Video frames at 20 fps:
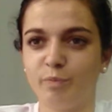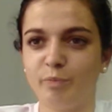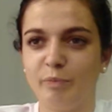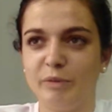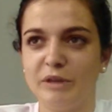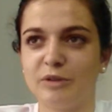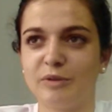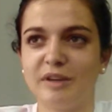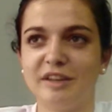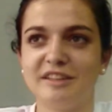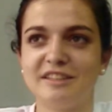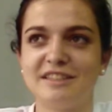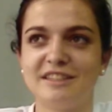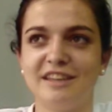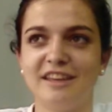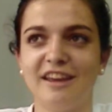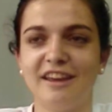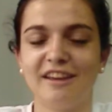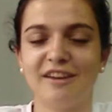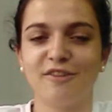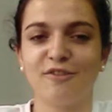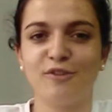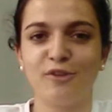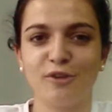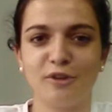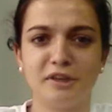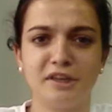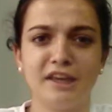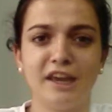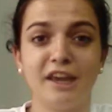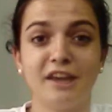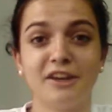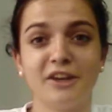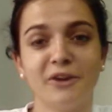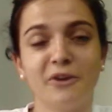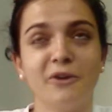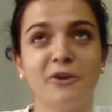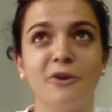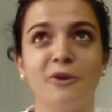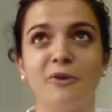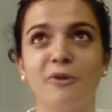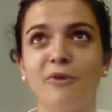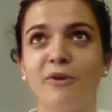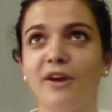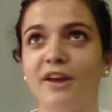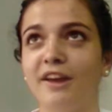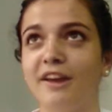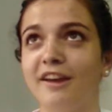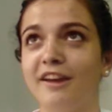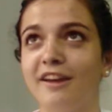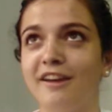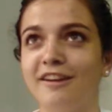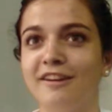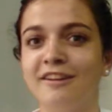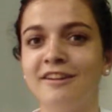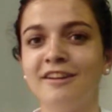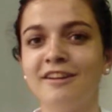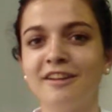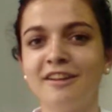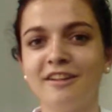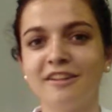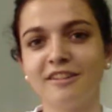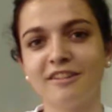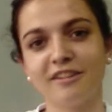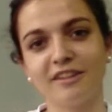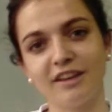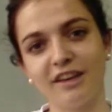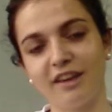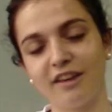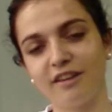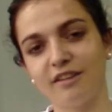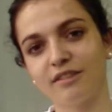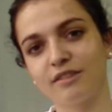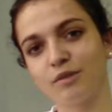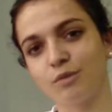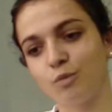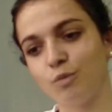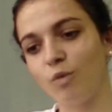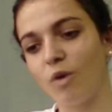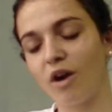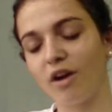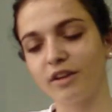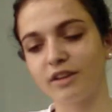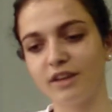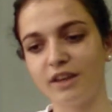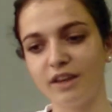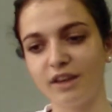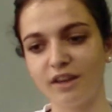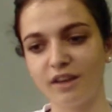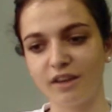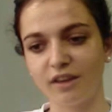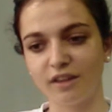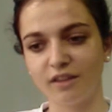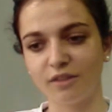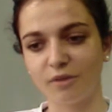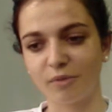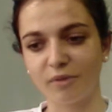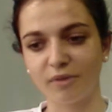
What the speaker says: Between seeing a volcano and like walking in the